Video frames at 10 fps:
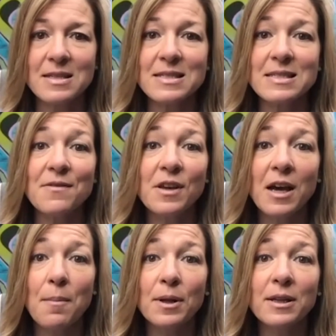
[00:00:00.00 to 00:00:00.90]
CVI
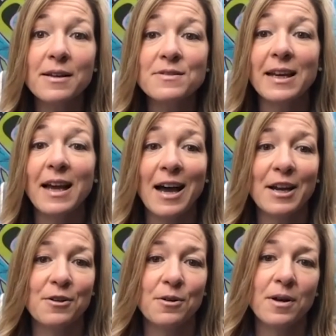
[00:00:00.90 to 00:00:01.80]
believes, like I
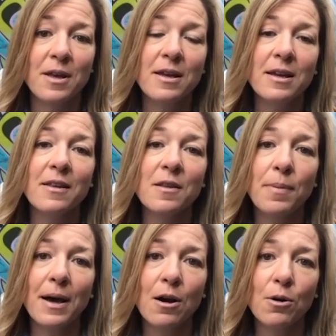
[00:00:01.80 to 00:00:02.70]
do, in the
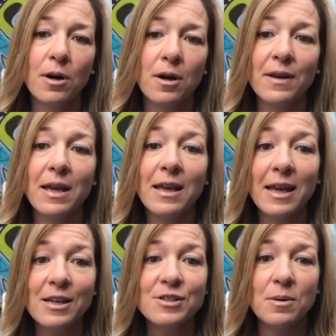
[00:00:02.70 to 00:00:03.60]
power of
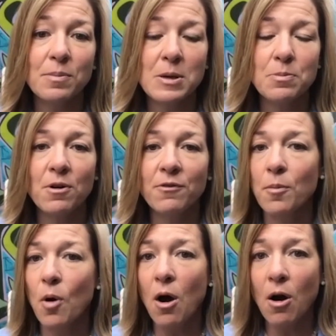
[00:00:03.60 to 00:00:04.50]
engaging people from
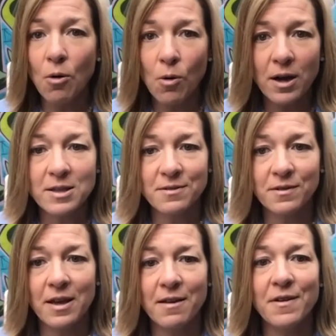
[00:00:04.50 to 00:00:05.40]
all walks of
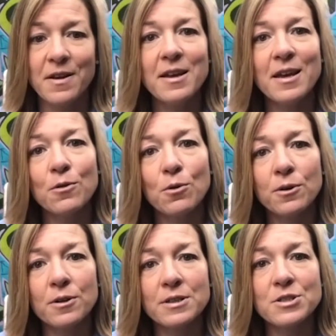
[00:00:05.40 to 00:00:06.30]
life in order
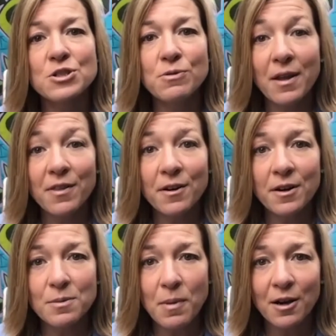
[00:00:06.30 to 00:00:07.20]
to strengthen our
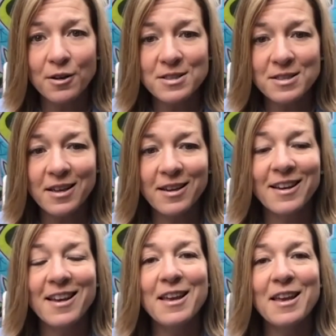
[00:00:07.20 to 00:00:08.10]
democracy,
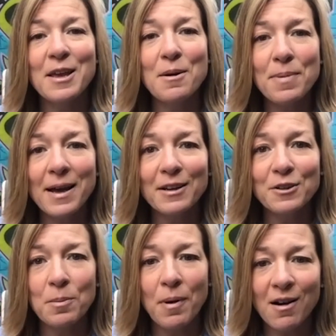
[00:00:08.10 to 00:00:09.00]
impact our
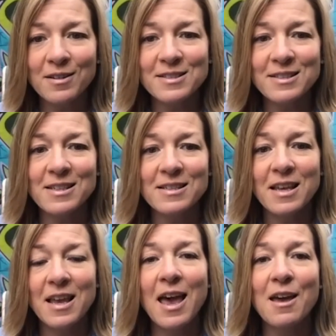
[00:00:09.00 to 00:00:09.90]
policies,
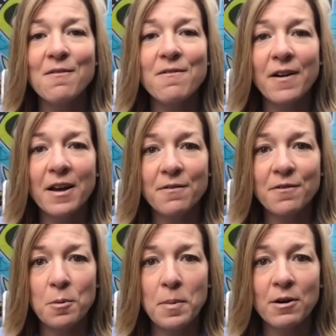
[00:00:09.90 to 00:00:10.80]
and fight for a
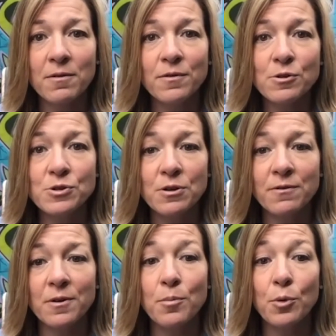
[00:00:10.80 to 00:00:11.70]
better future
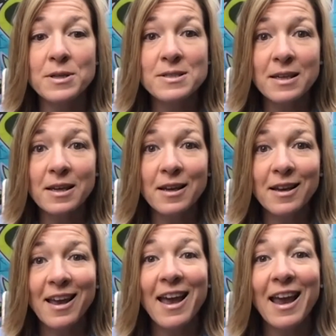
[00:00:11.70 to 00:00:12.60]
for Boise
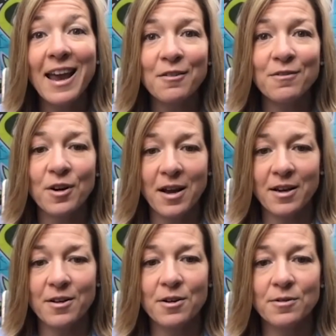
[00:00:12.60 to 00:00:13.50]
and for
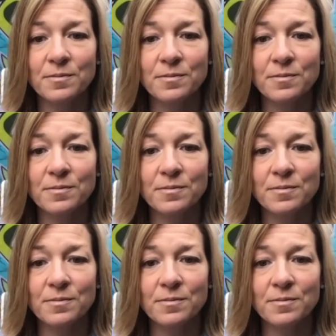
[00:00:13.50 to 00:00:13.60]
Idaho.